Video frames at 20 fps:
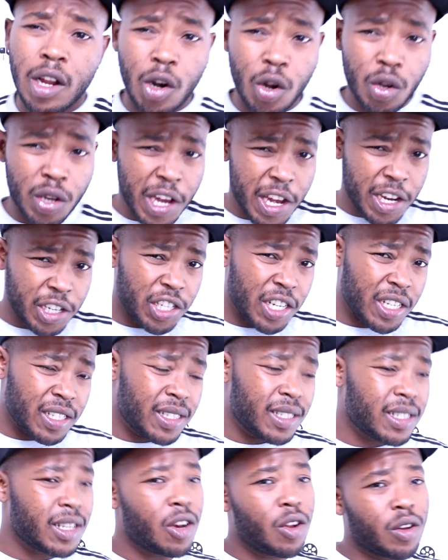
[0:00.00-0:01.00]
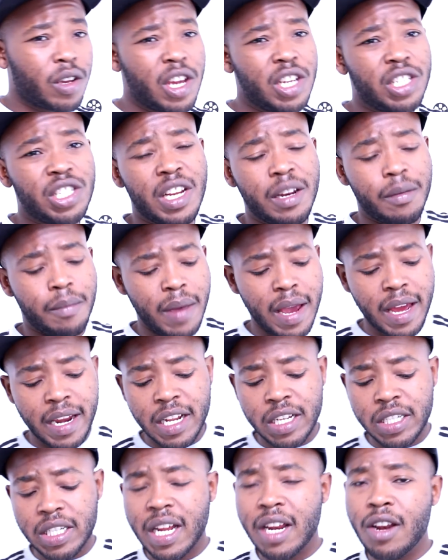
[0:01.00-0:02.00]
locations, location
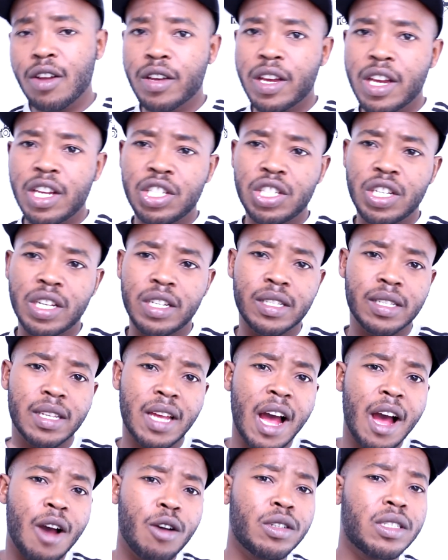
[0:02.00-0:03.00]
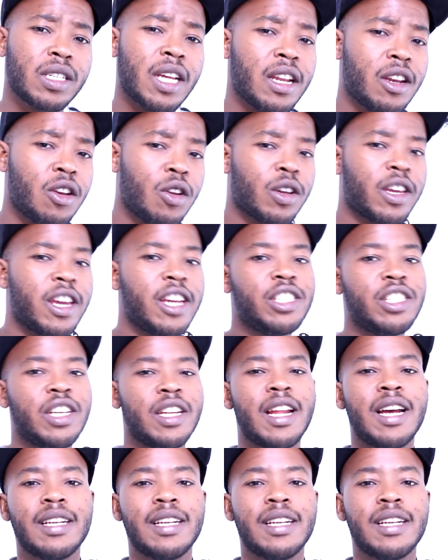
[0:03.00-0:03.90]
manager, location scout, and location